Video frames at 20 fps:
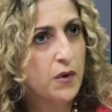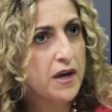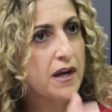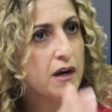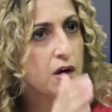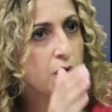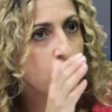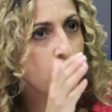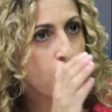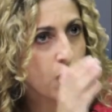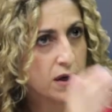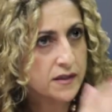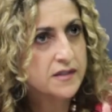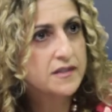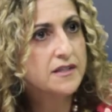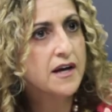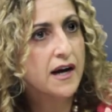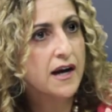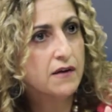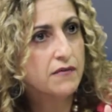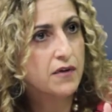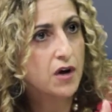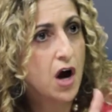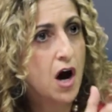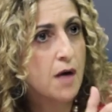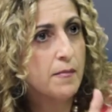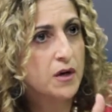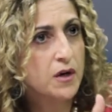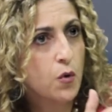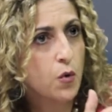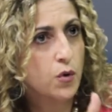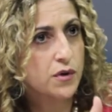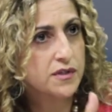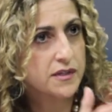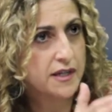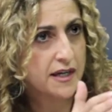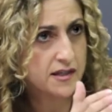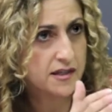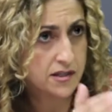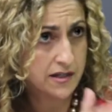we hear one side of the Common Core
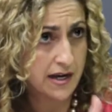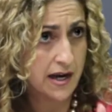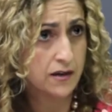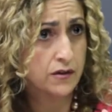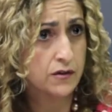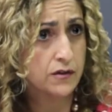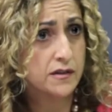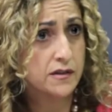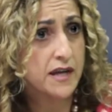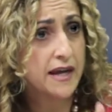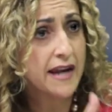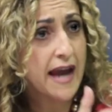state standards